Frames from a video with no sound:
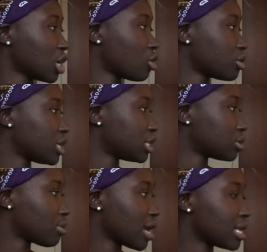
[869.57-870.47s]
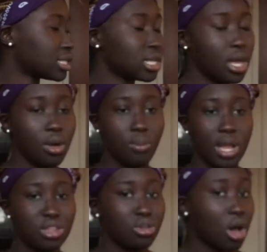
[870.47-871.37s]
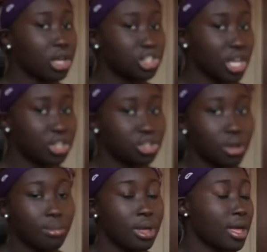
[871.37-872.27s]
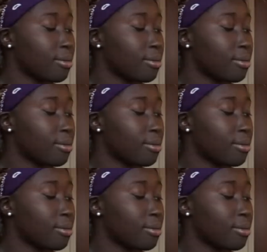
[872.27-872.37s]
I got these grades, when you can't change them.